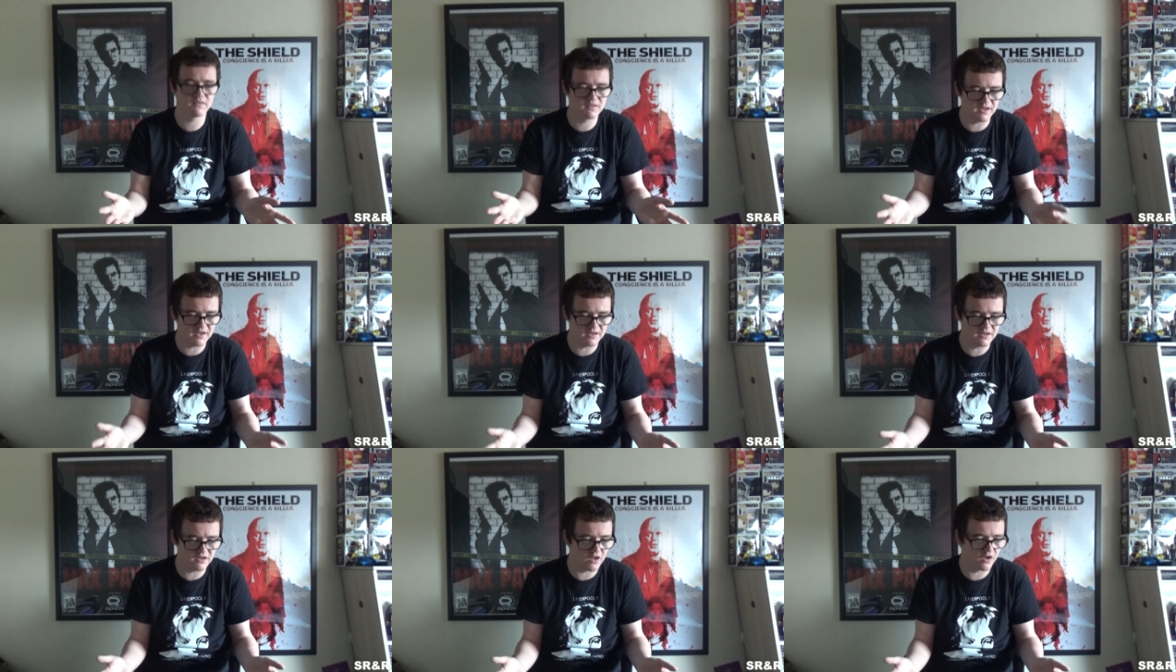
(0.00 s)

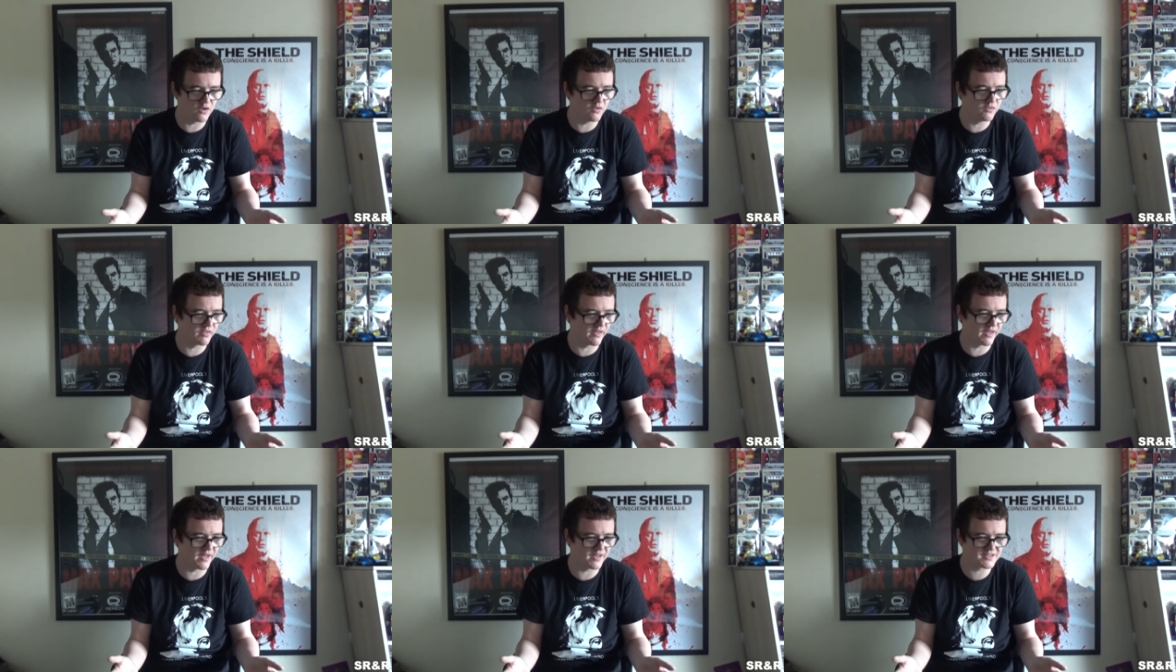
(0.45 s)
they know
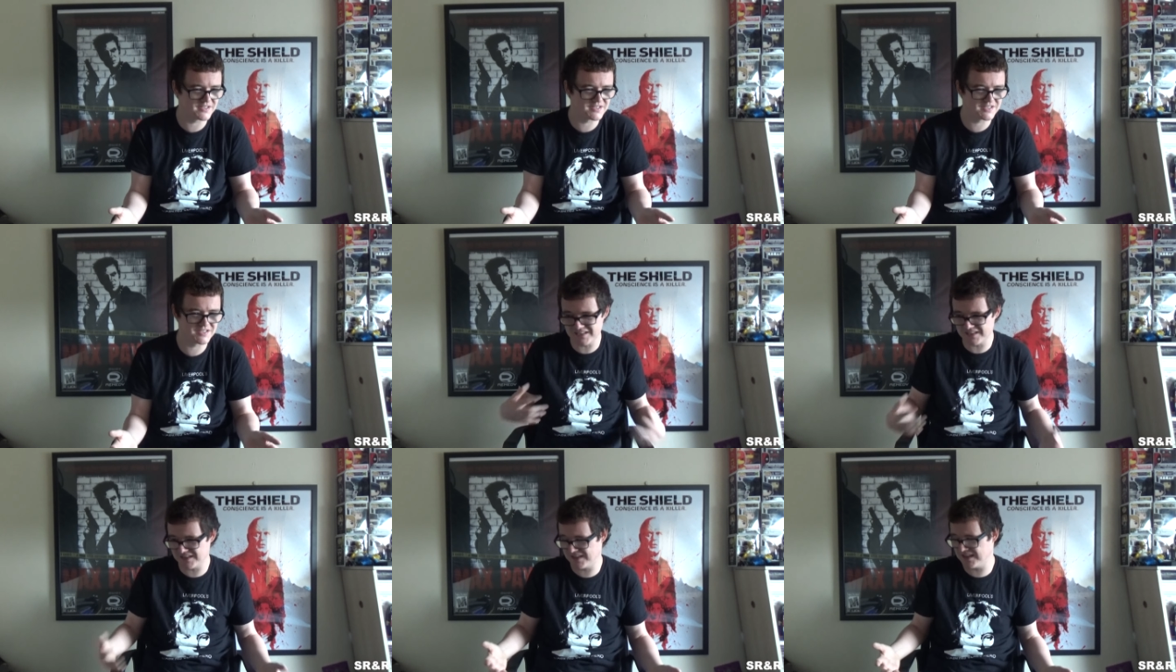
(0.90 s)

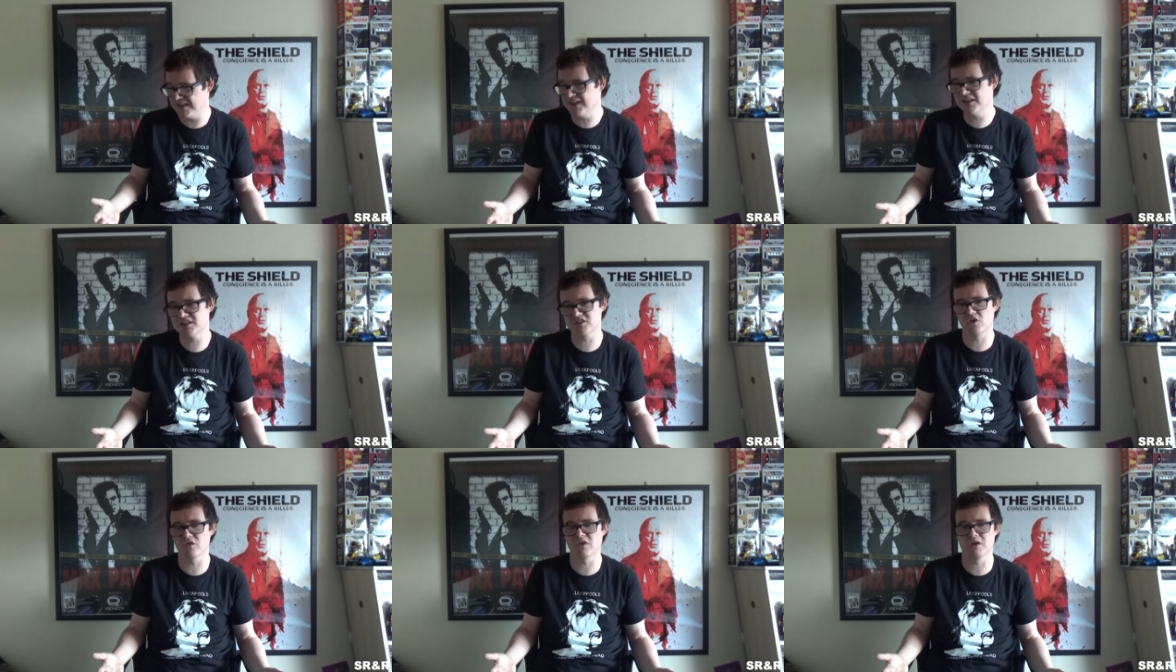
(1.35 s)
that
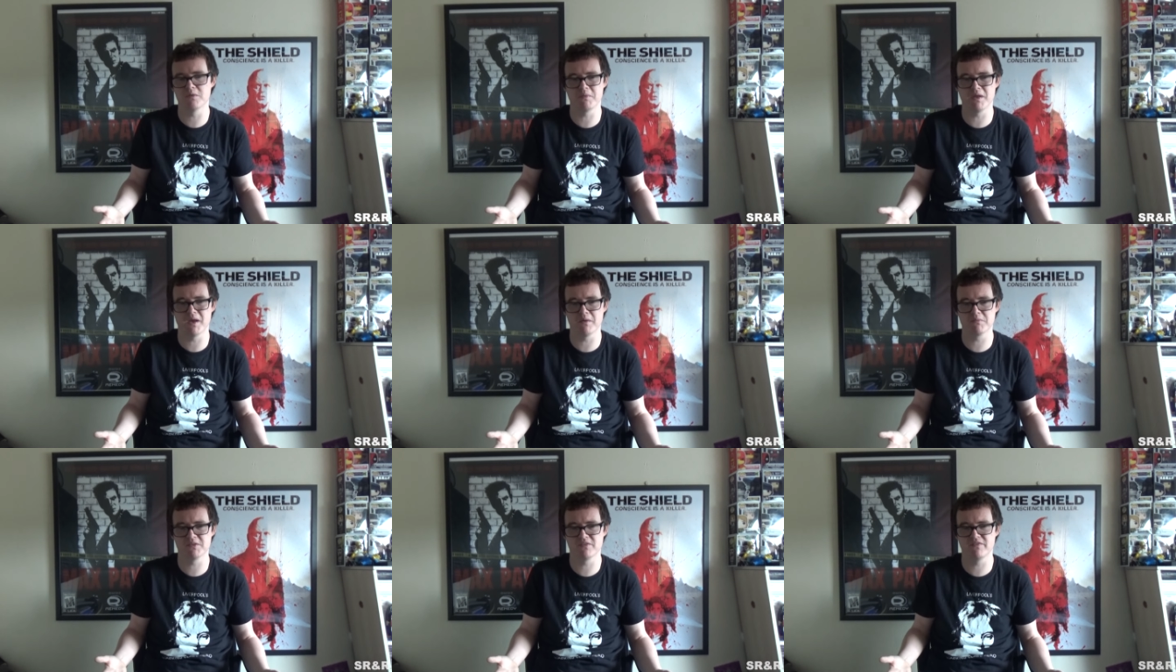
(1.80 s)
he's not going to be
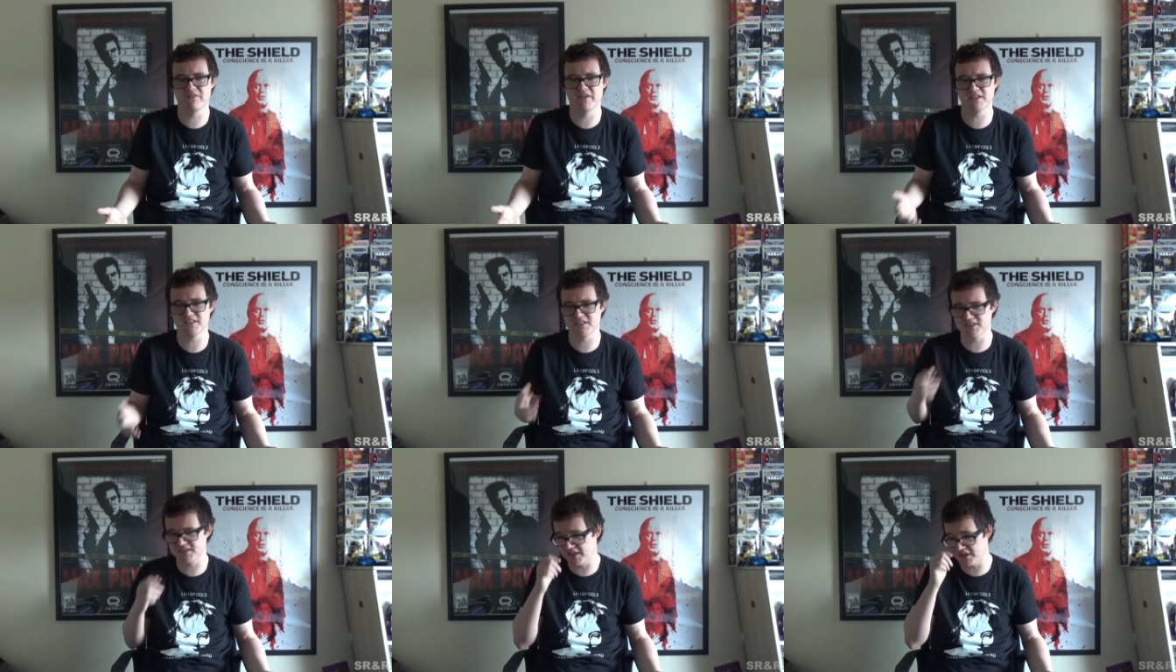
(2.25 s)
able to
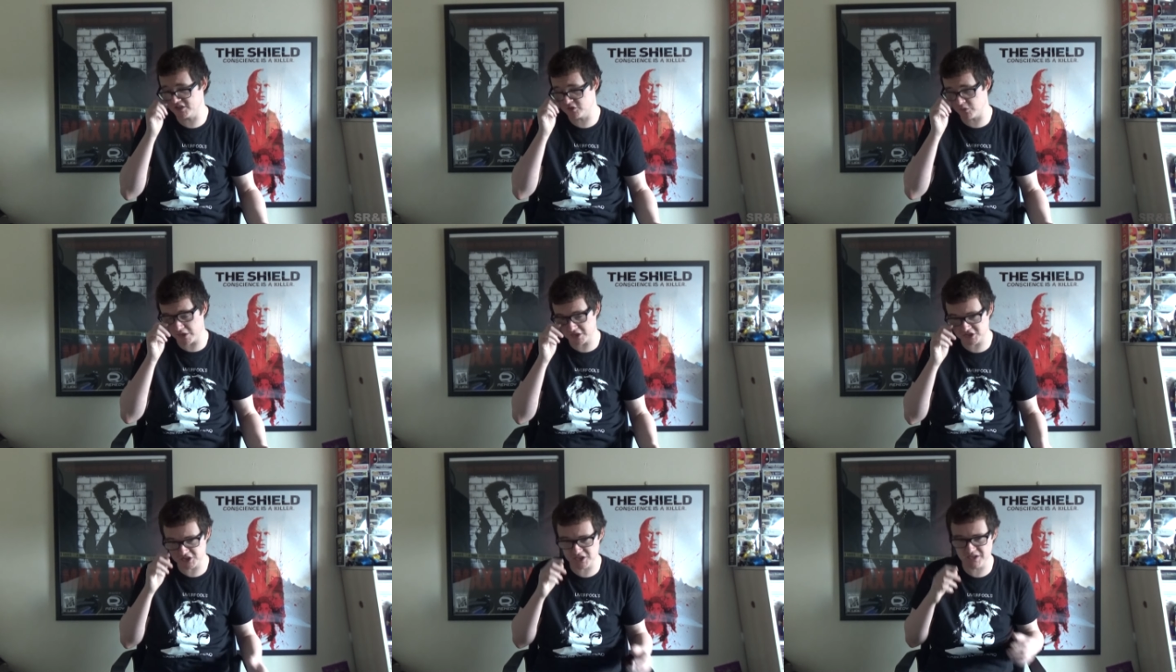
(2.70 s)
fix his
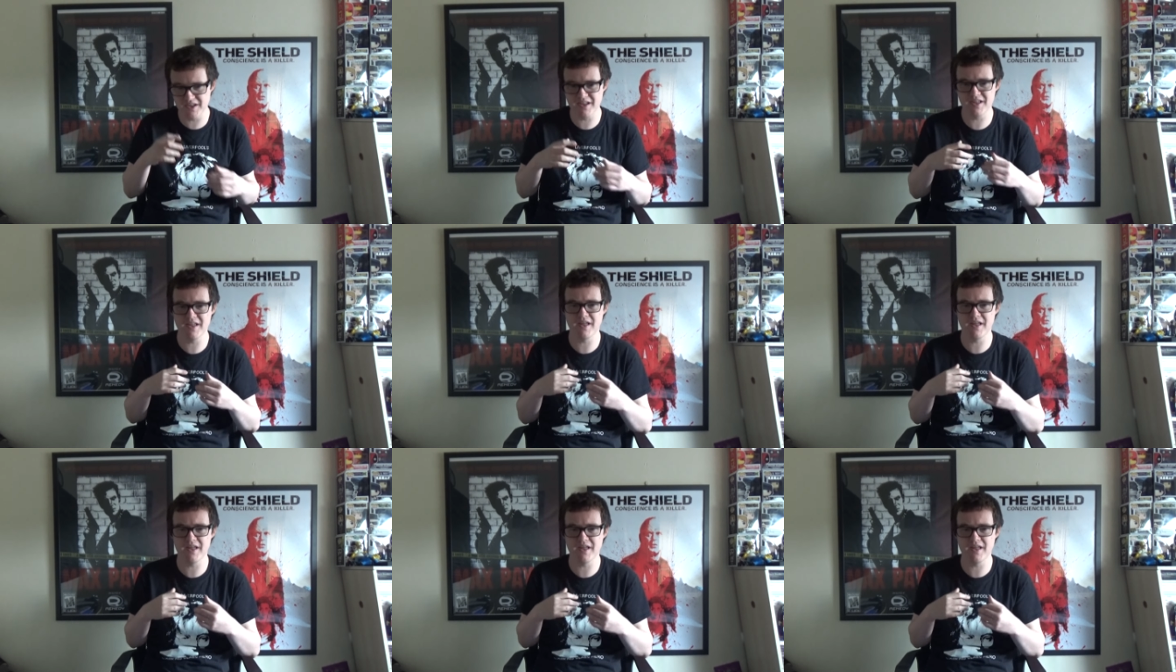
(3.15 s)
situation